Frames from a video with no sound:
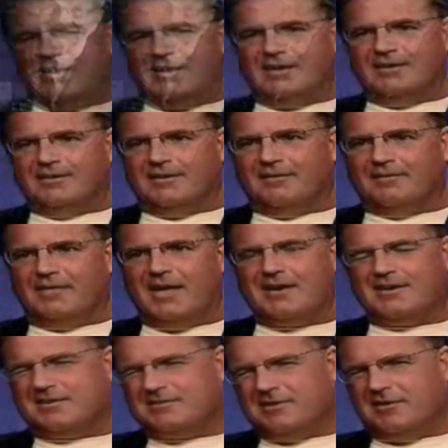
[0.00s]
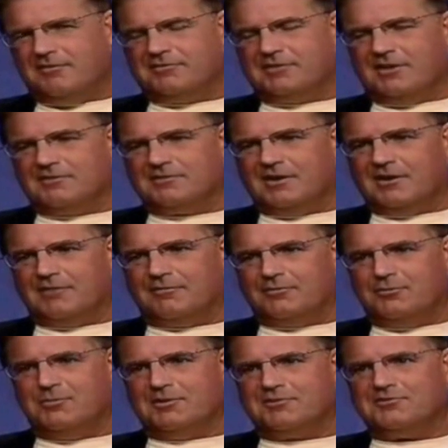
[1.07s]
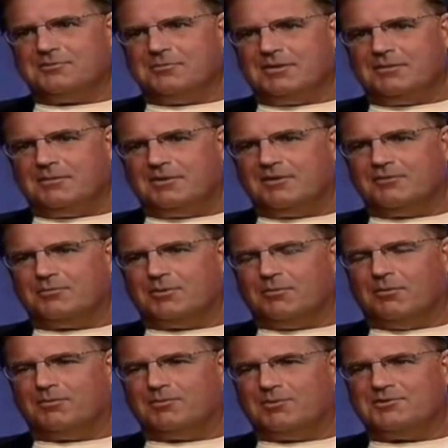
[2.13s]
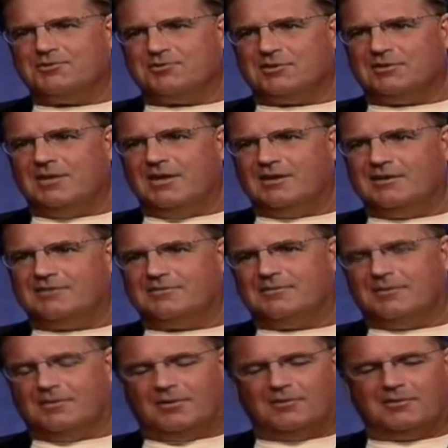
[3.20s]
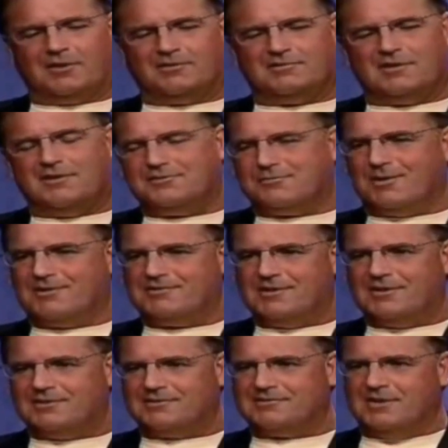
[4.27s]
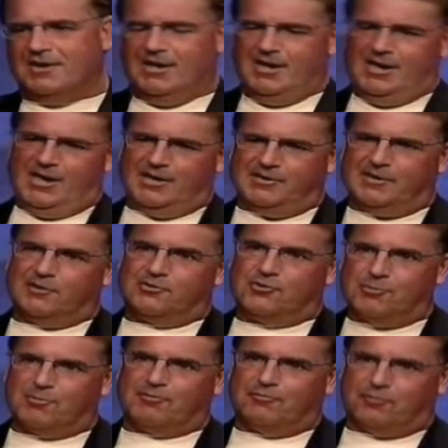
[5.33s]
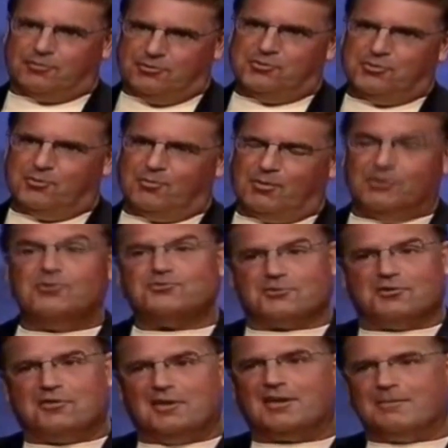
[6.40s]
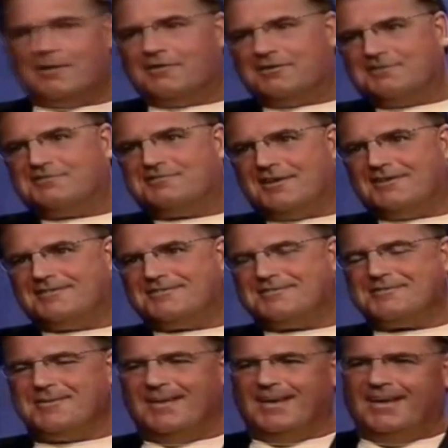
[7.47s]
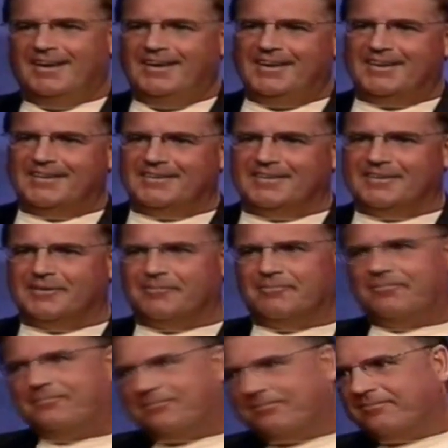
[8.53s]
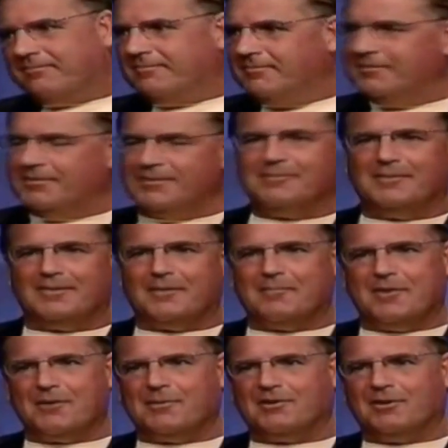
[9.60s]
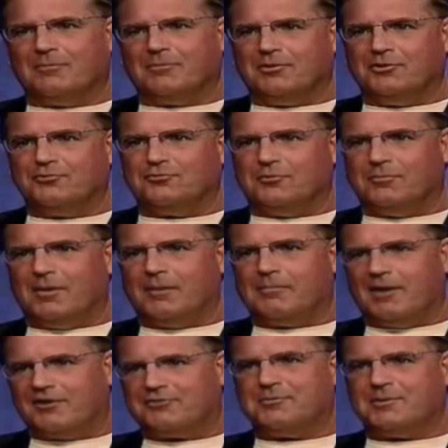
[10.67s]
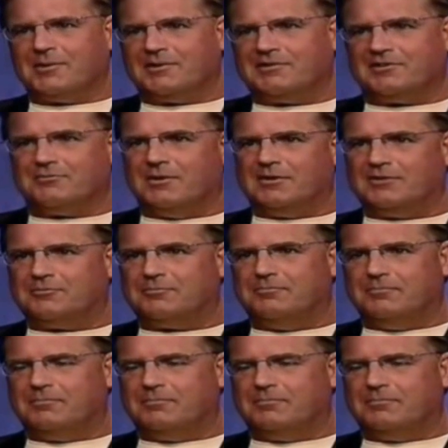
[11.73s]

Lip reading: And that in itself sounds kind of dubious to me, because what's usually done is they'll take a sentence by sentence and then interpret for you what you should think about this sentence. And that may or may not be useful. My experience has been